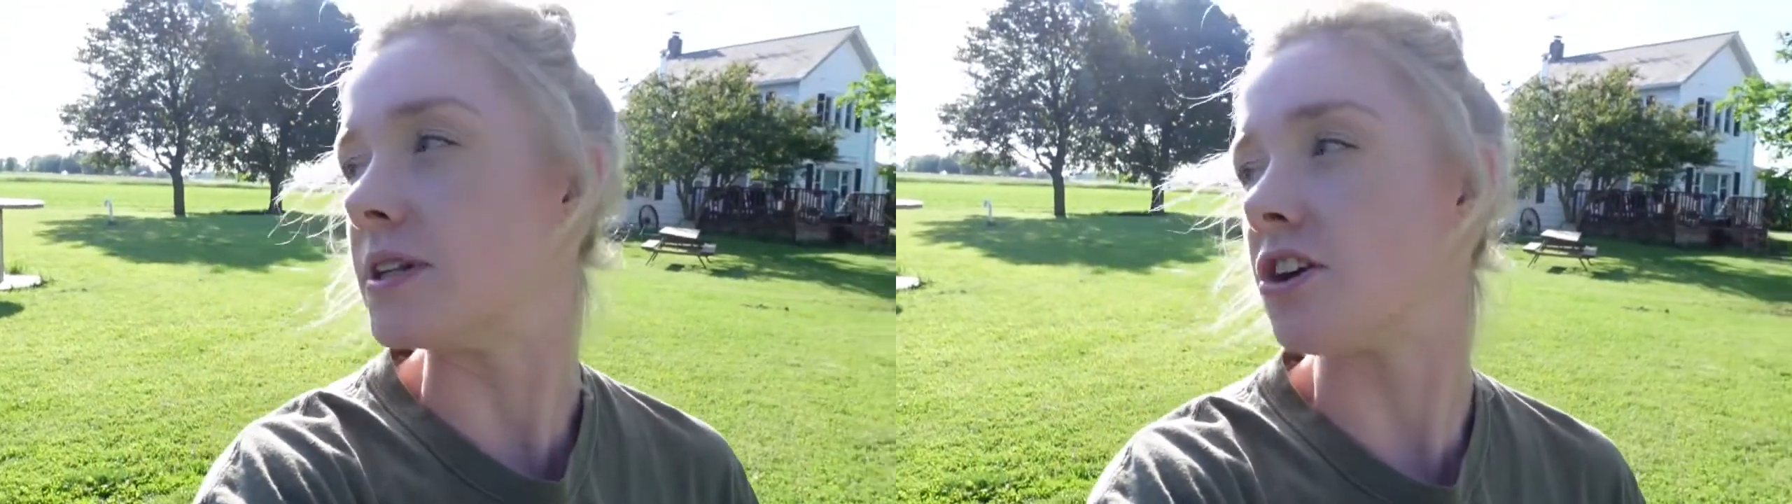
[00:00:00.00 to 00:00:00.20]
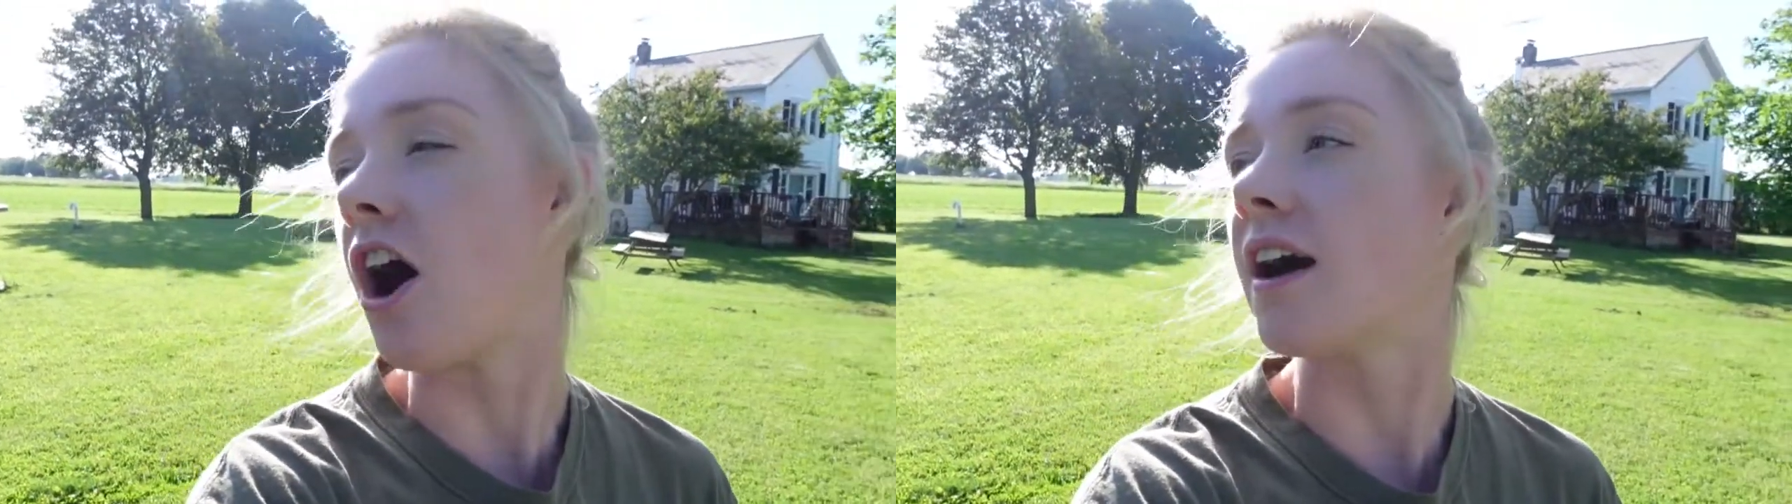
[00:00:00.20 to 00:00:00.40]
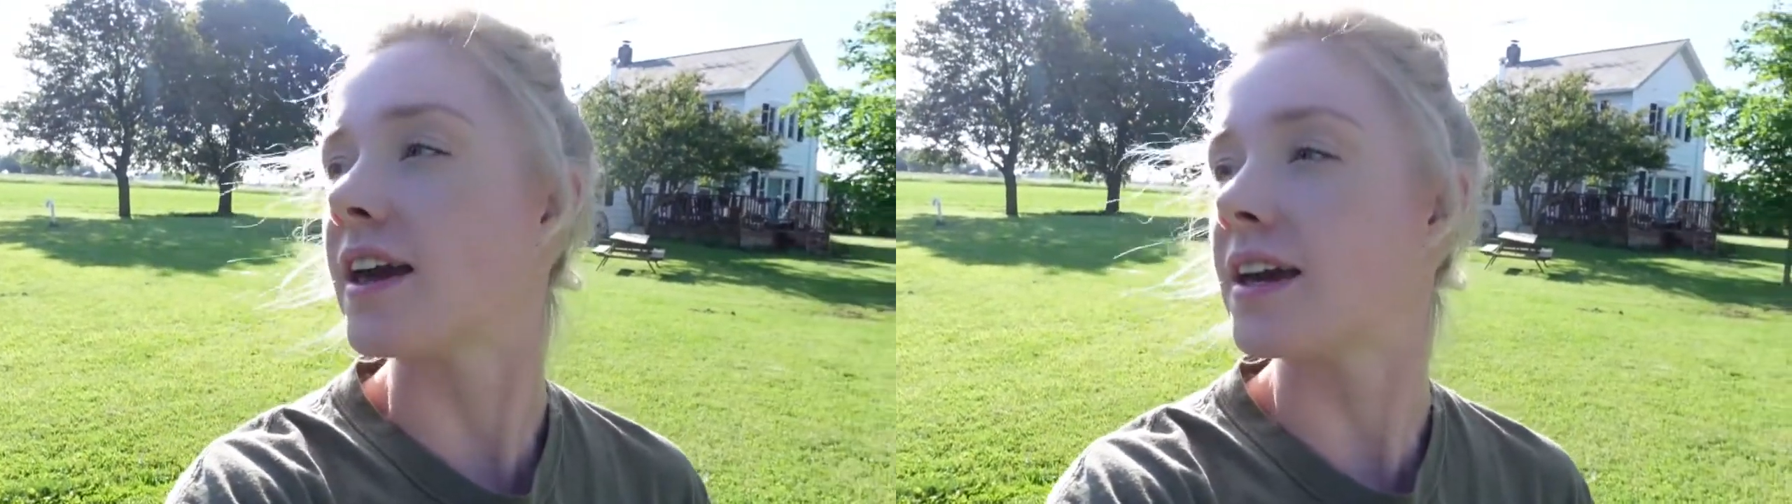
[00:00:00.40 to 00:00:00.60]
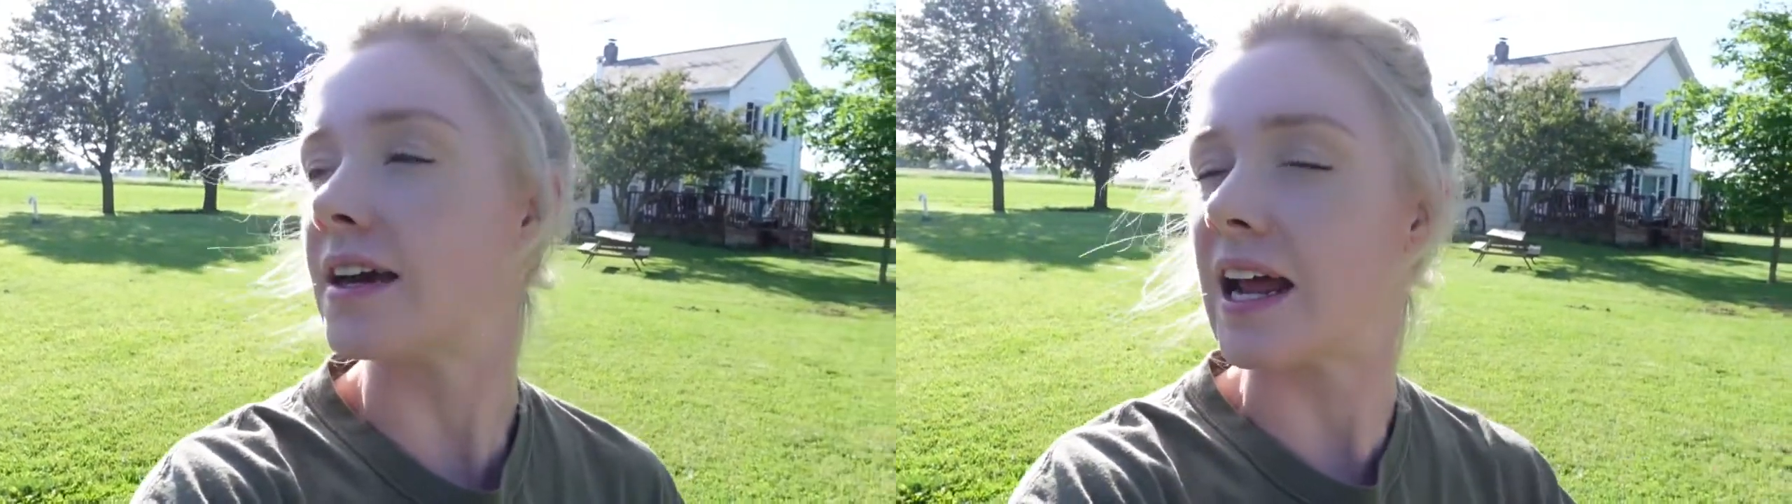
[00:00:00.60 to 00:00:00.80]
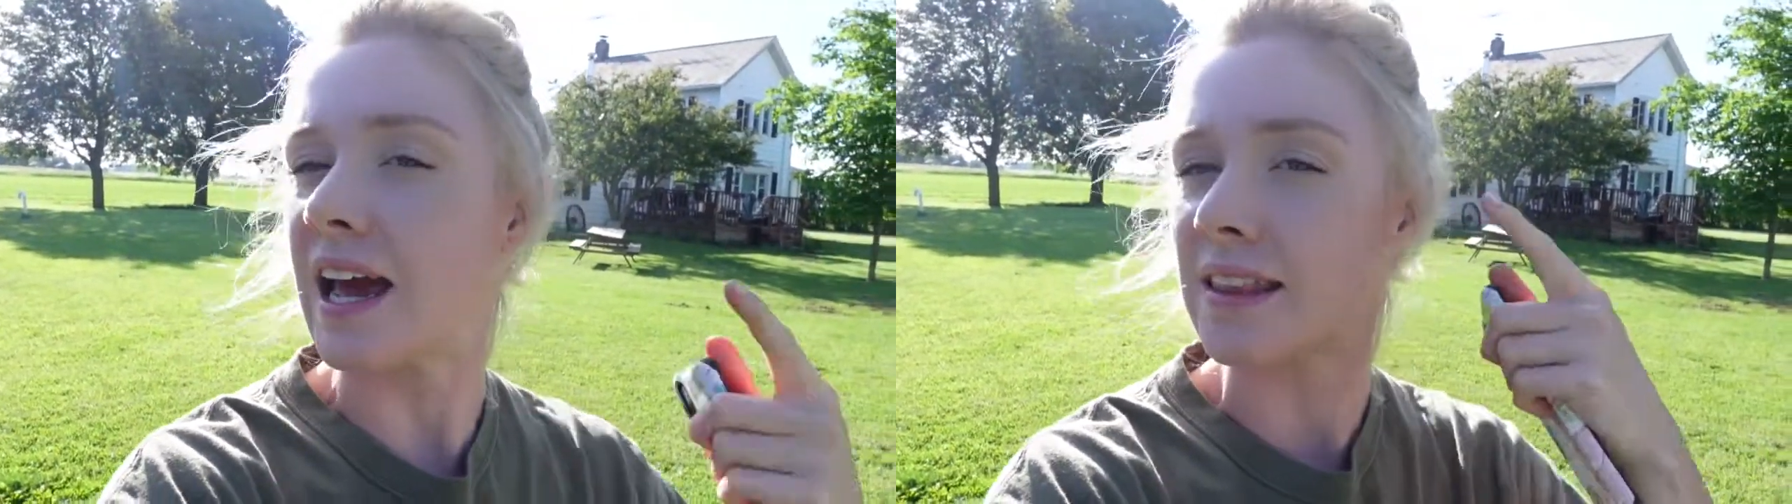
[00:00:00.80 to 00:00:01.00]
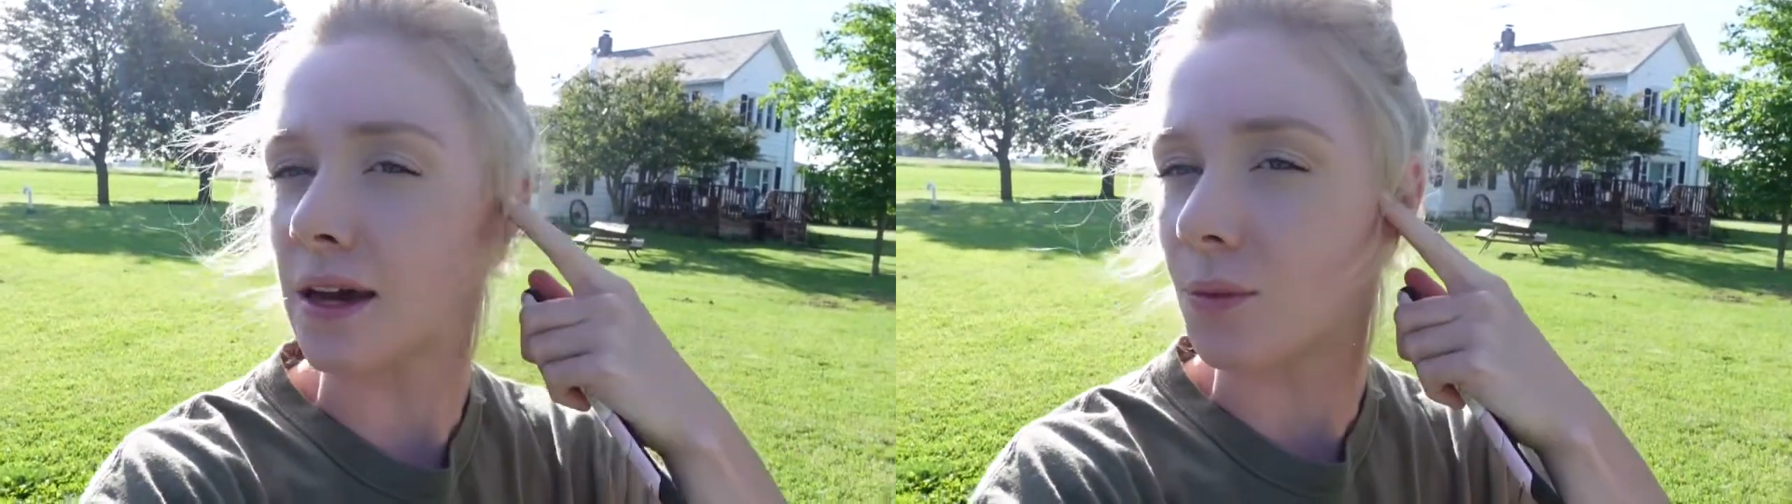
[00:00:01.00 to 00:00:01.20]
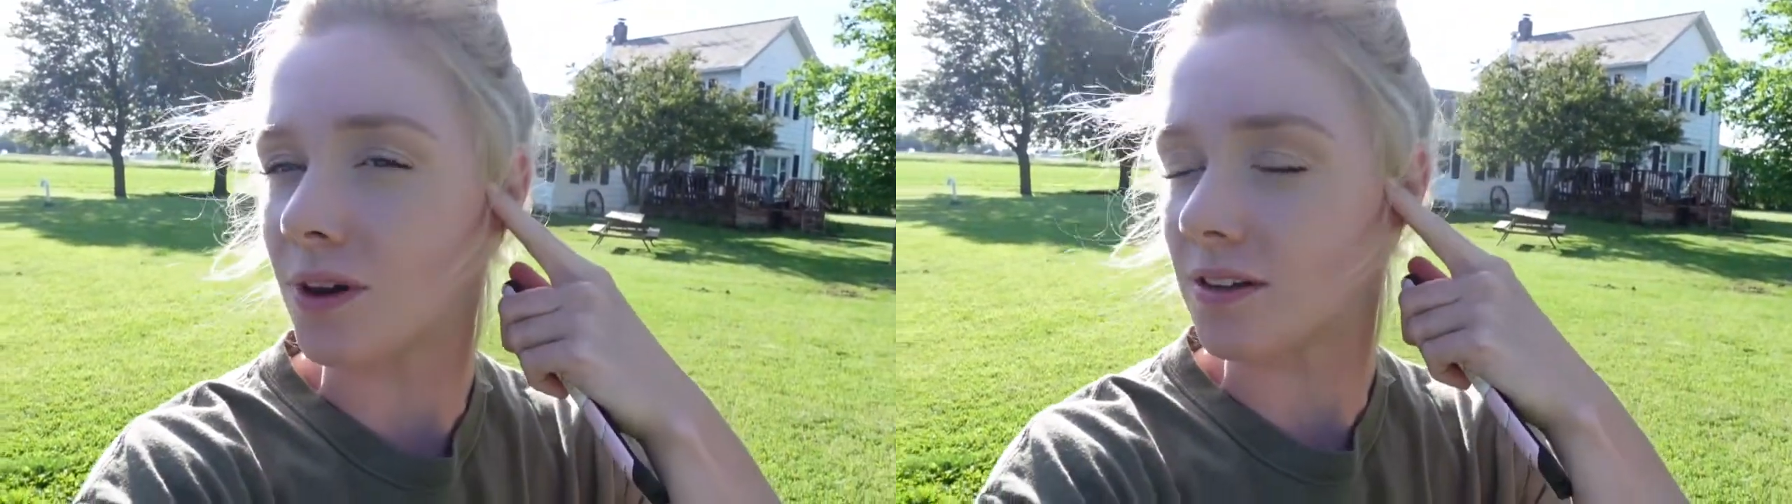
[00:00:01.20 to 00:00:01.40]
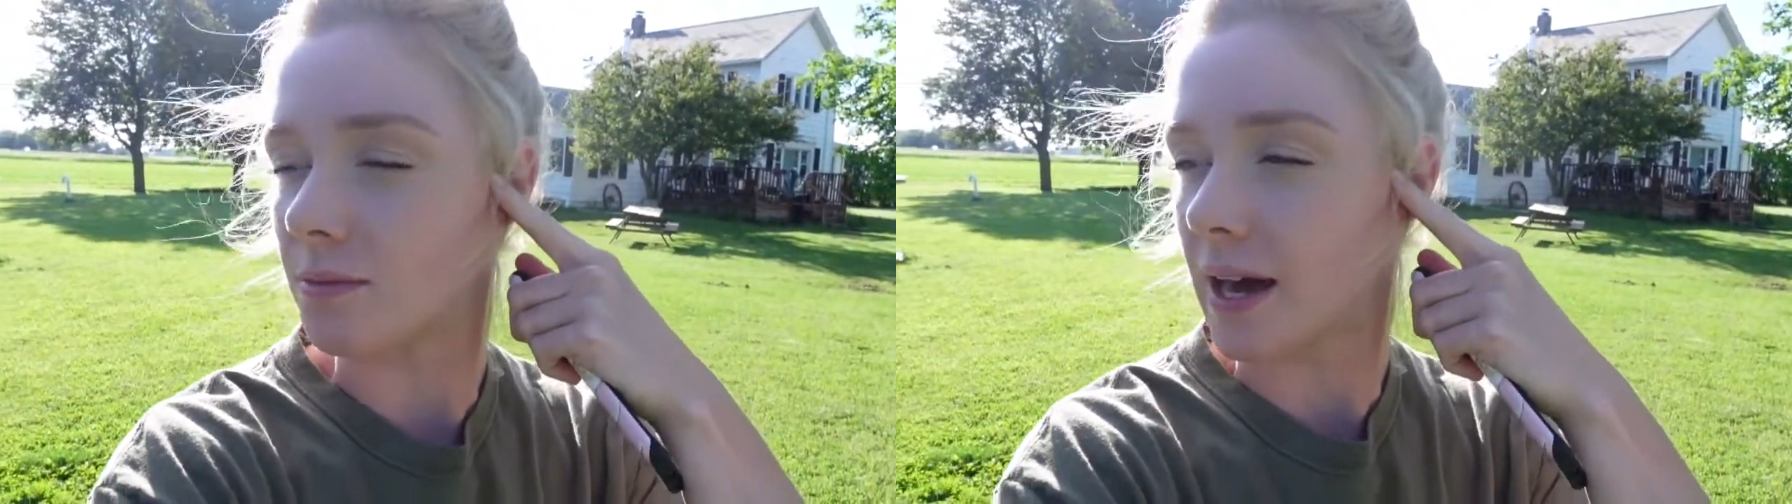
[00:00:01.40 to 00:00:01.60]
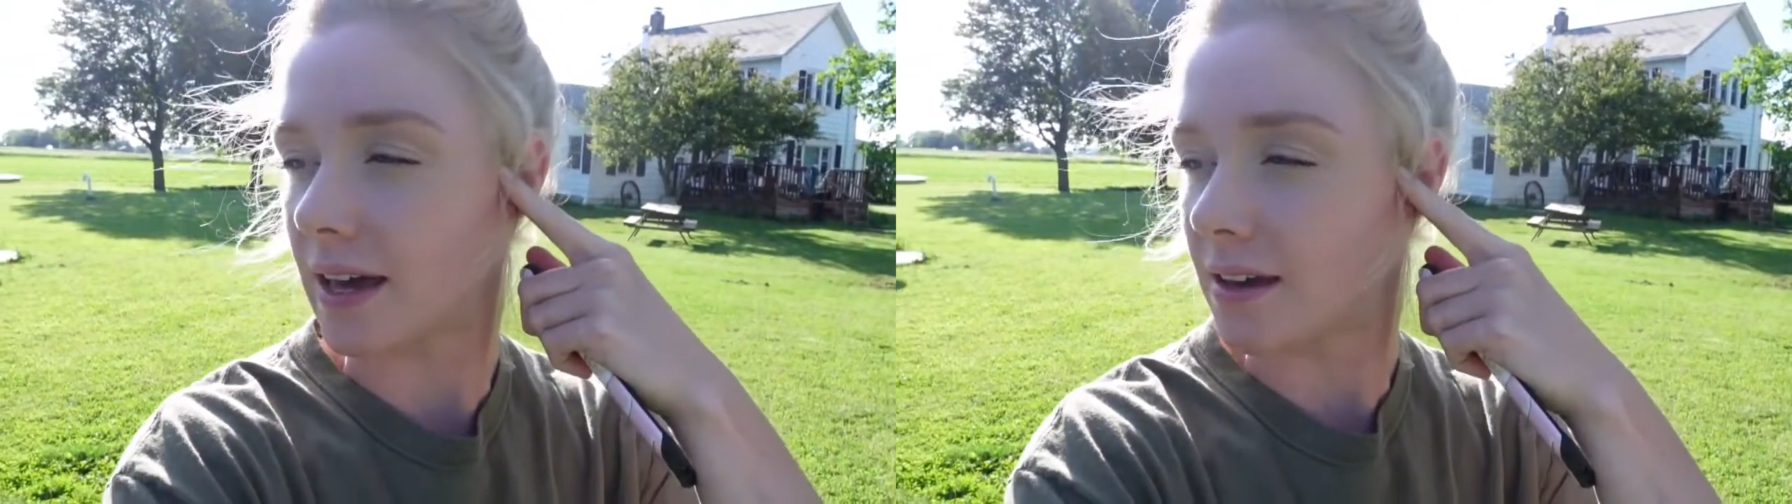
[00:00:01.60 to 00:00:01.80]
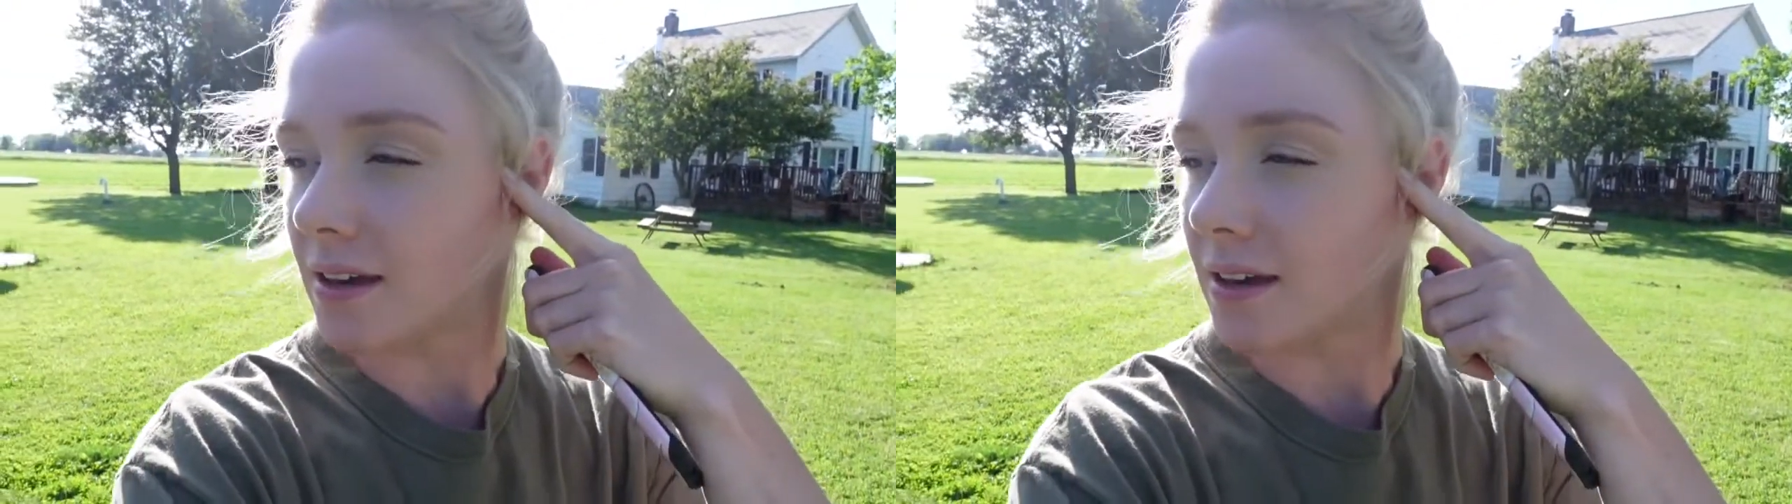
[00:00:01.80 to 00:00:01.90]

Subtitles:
talking and I had like one of my